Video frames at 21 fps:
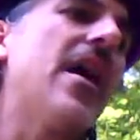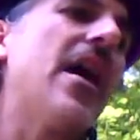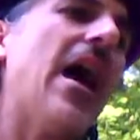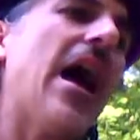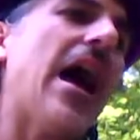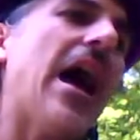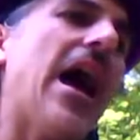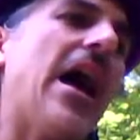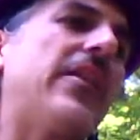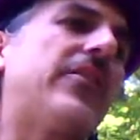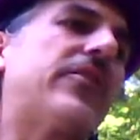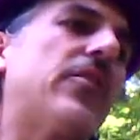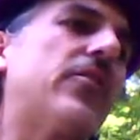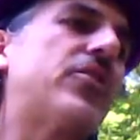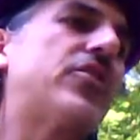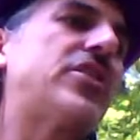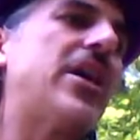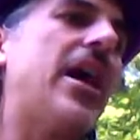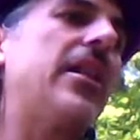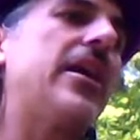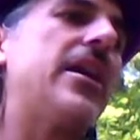And so
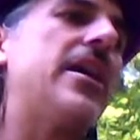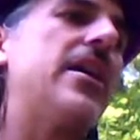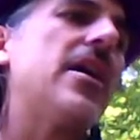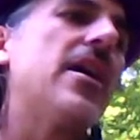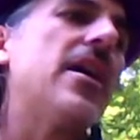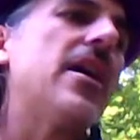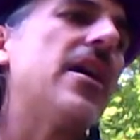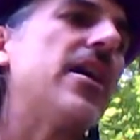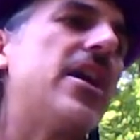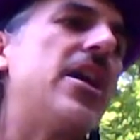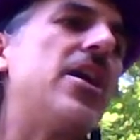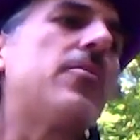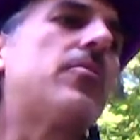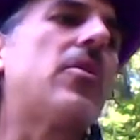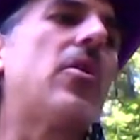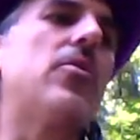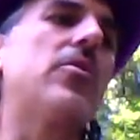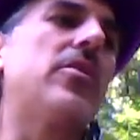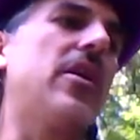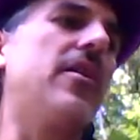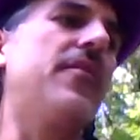Shelley, he
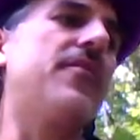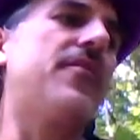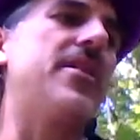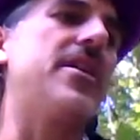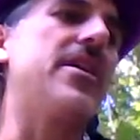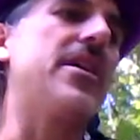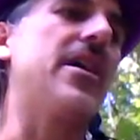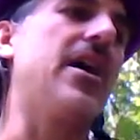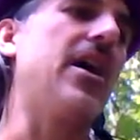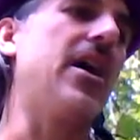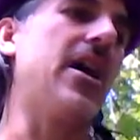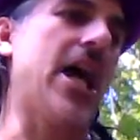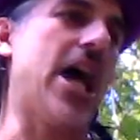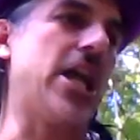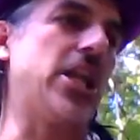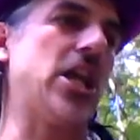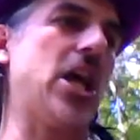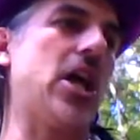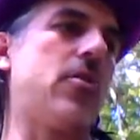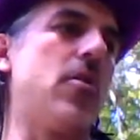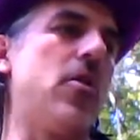wrote of the, uh,
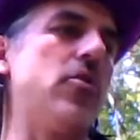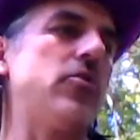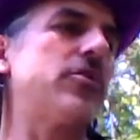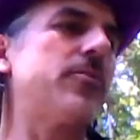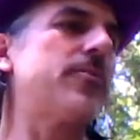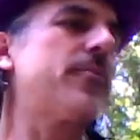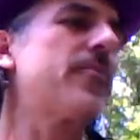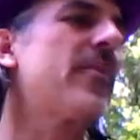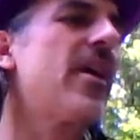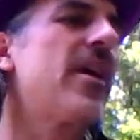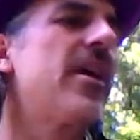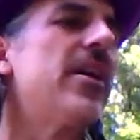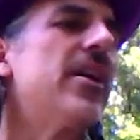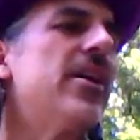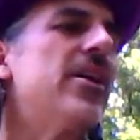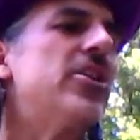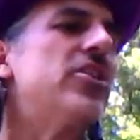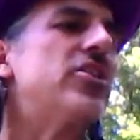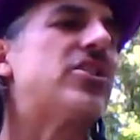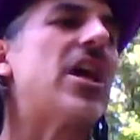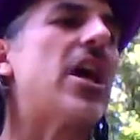and I quote,
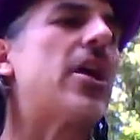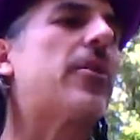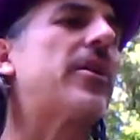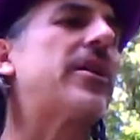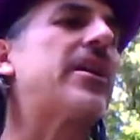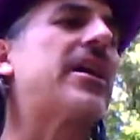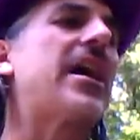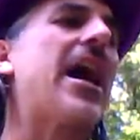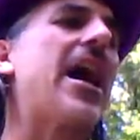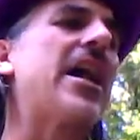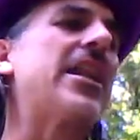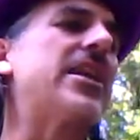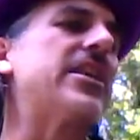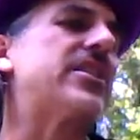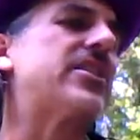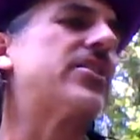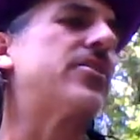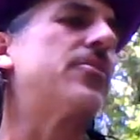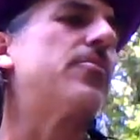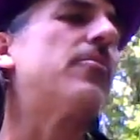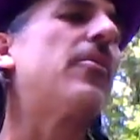Sacred
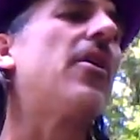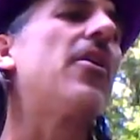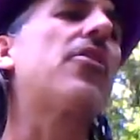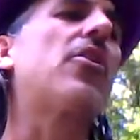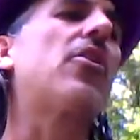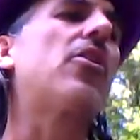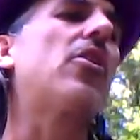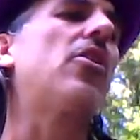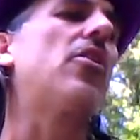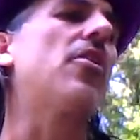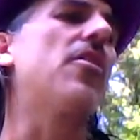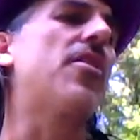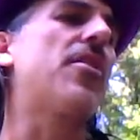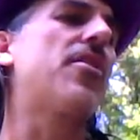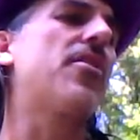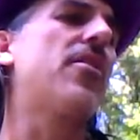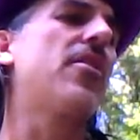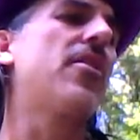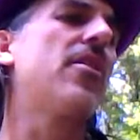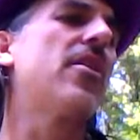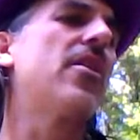goddess, Mother Earth,
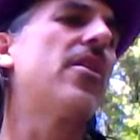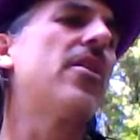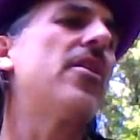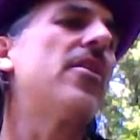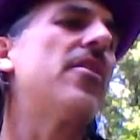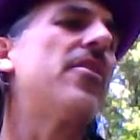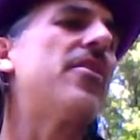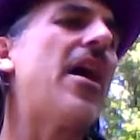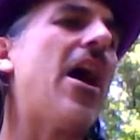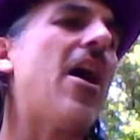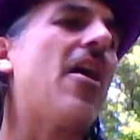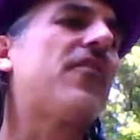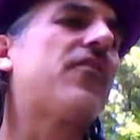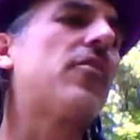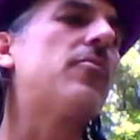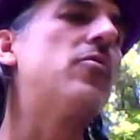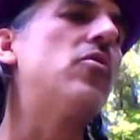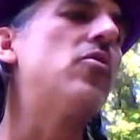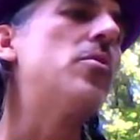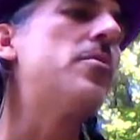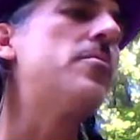thou
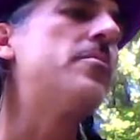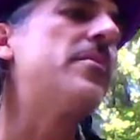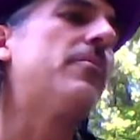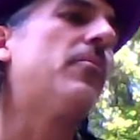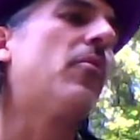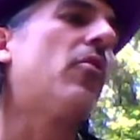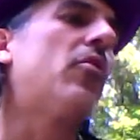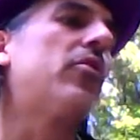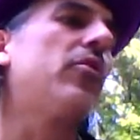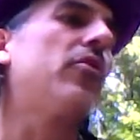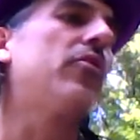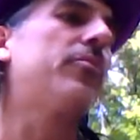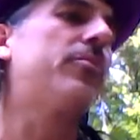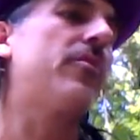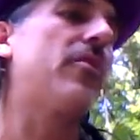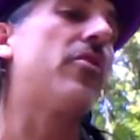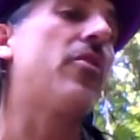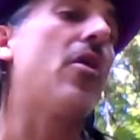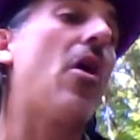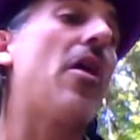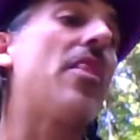from whom immortal,
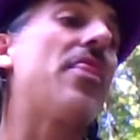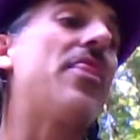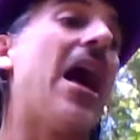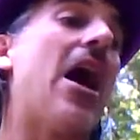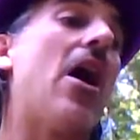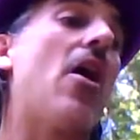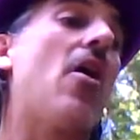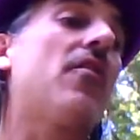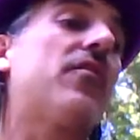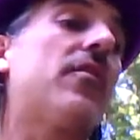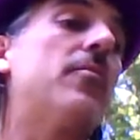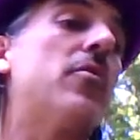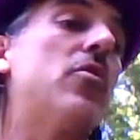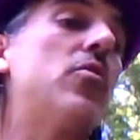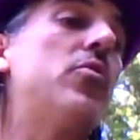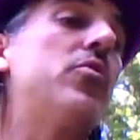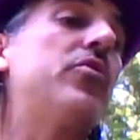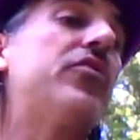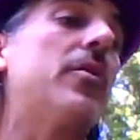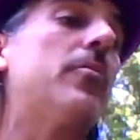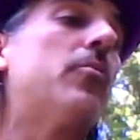th- thou from
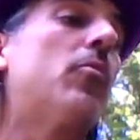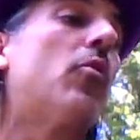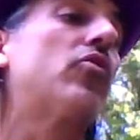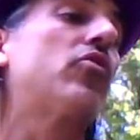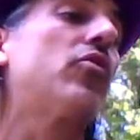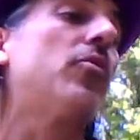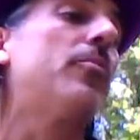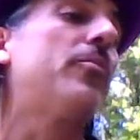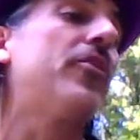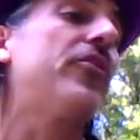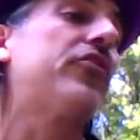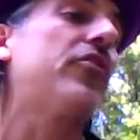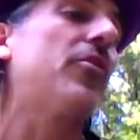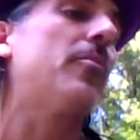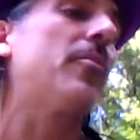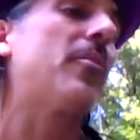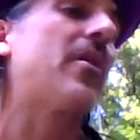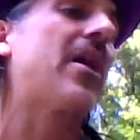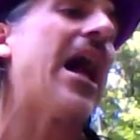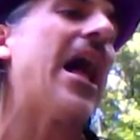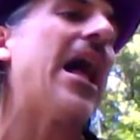whose immortal
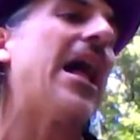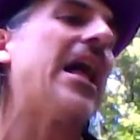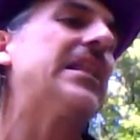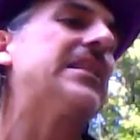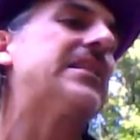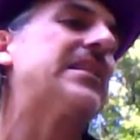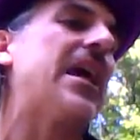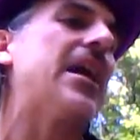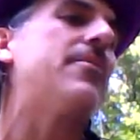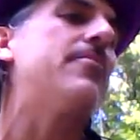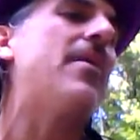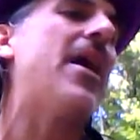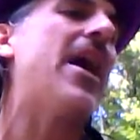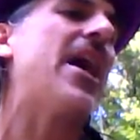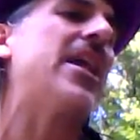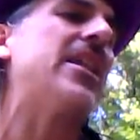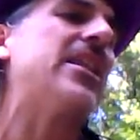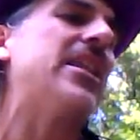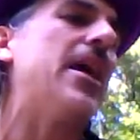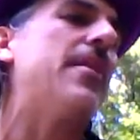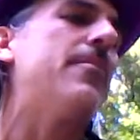bosom gods and
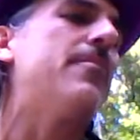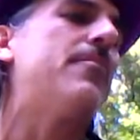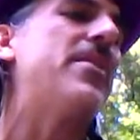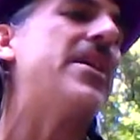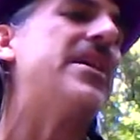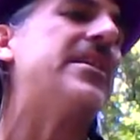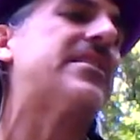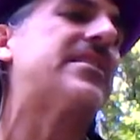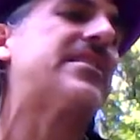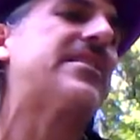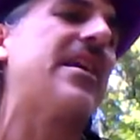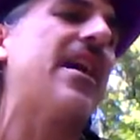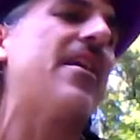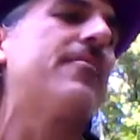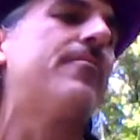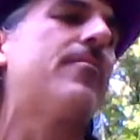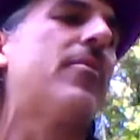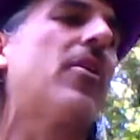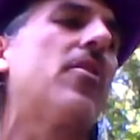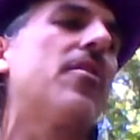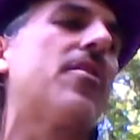men and beasts
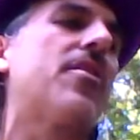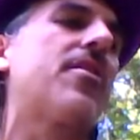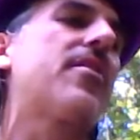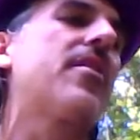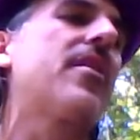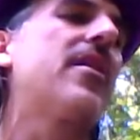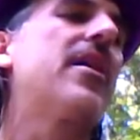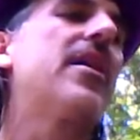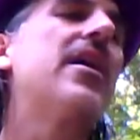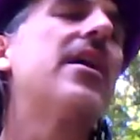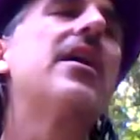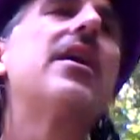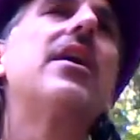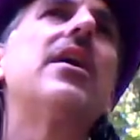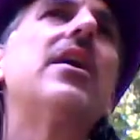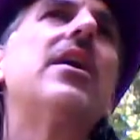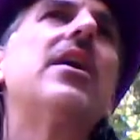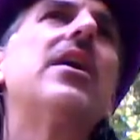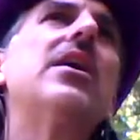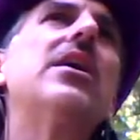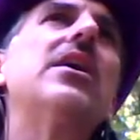have birth,
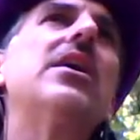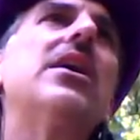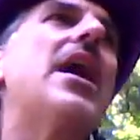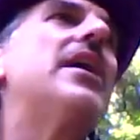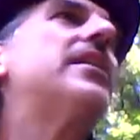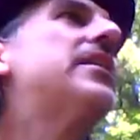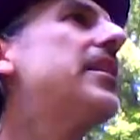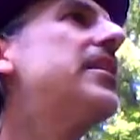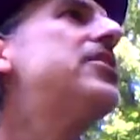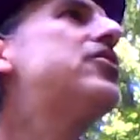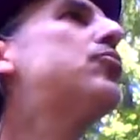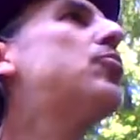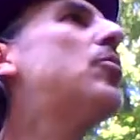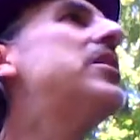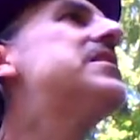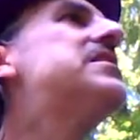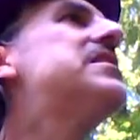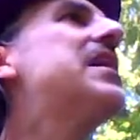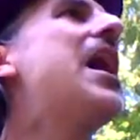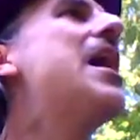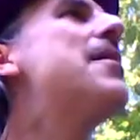and at least
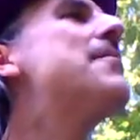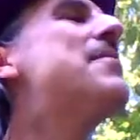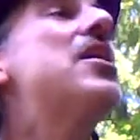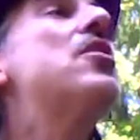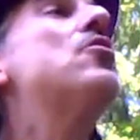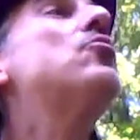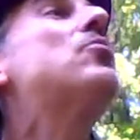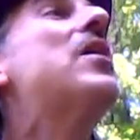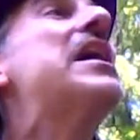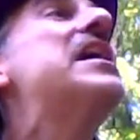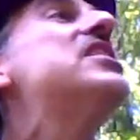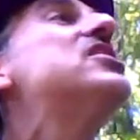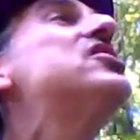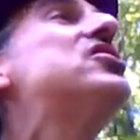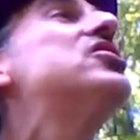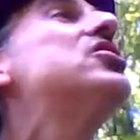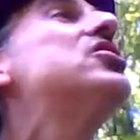one time he raised an